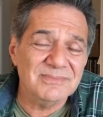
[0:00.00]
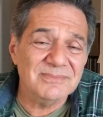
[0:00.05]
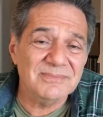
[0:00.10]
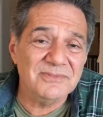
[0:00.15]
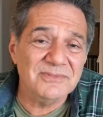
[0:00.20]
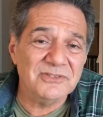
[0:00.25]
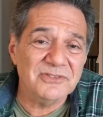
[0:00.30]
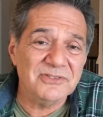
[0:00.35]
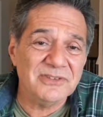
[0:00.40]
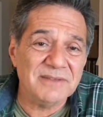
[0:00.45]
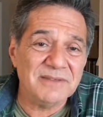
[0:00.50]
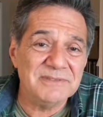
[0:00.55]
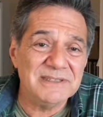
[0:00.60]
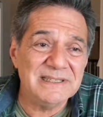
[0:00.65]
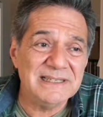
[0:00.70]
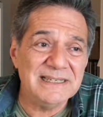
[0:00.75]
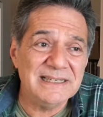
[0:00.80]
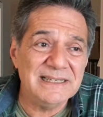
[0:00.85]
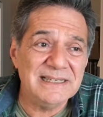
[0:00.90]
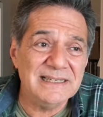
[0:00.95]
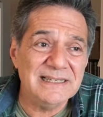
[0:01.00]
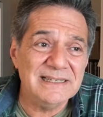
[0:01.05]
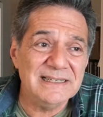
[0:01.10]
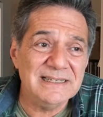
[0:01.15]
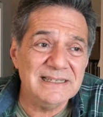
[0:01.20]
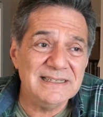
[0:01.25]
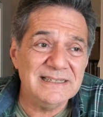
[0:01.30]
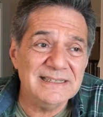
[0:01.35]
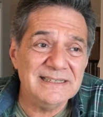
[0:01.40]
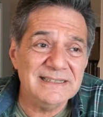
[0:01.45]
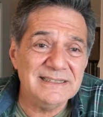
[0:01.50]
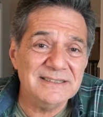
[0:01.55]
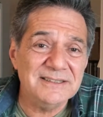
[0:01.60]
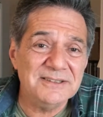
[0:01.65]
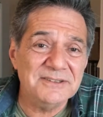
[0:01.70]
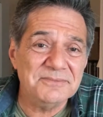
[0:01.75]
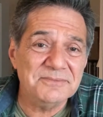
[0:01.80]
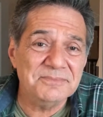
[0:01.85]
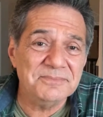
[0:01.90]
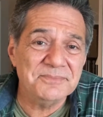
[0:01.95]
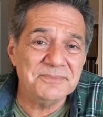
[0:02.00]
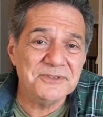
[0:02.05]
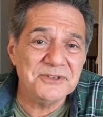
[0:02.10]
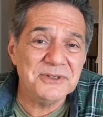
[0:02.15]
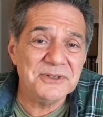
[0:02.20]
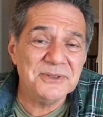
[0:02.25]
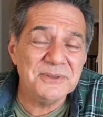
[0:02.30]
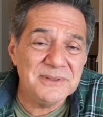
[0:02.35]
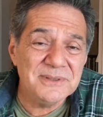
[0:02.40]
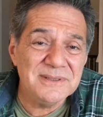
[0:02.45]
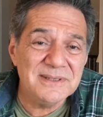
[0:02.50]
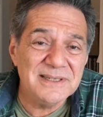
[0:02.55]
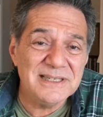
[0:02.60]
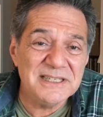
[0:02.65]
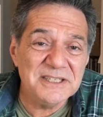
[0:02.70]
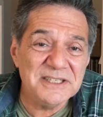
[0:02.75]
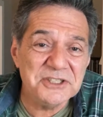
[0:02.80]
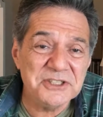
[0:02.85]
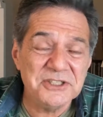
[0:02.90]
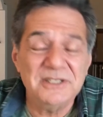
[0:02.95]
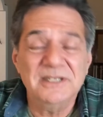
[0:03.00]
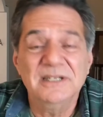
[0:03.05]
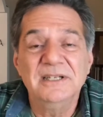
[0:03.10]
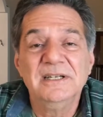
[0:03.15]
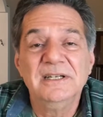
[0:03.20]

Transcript: 72-ish?